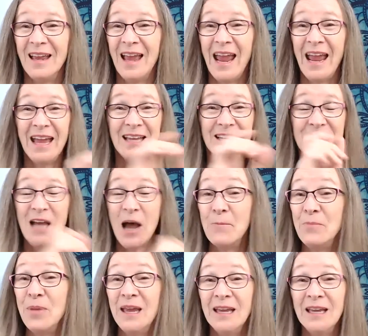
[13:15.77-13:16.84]
and a
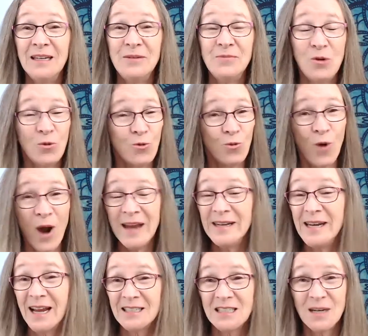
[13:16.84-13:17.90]
pen right
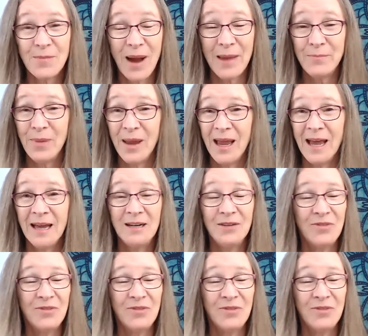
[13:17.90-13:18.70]
next to my bed.